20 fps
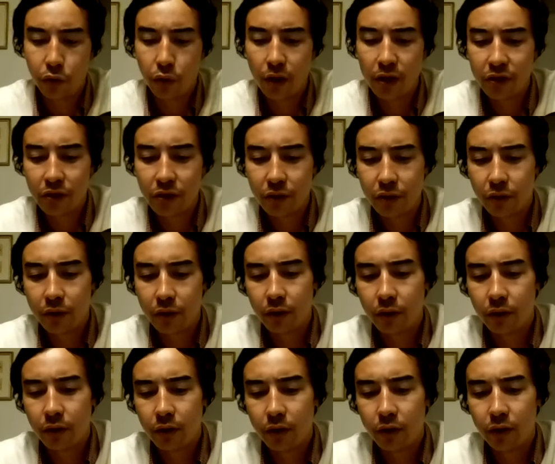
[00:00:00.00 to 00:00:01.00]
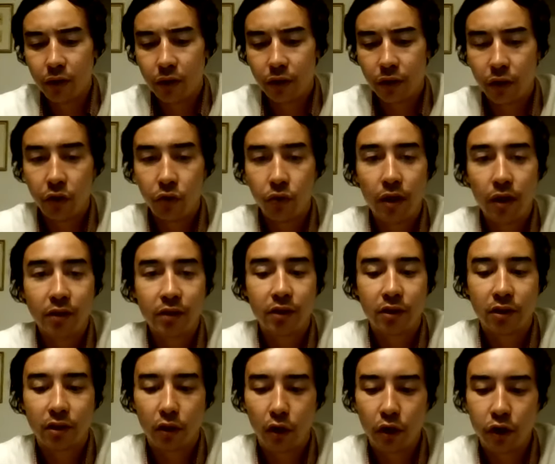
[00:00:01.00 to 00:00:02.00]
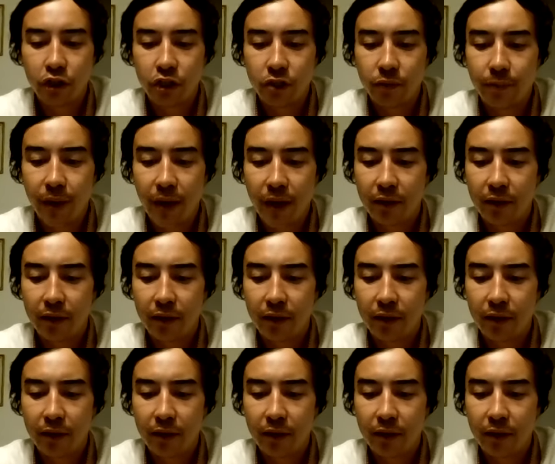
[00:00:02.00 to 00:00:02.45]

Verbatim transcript: U.S. The U.S.'s largest